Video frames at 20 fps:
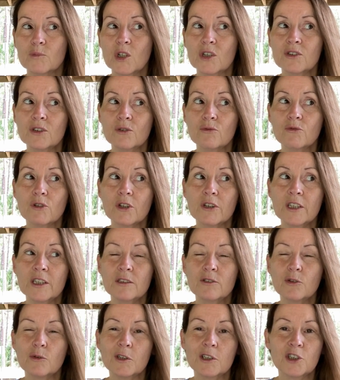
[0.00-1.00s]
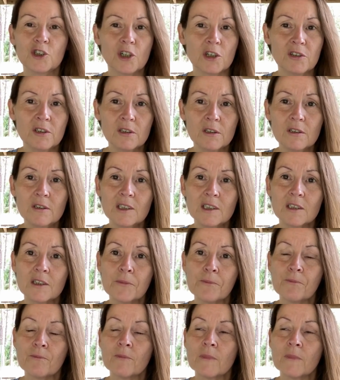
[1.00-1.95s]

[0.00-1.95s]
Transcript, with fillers: doesn't really do it justice.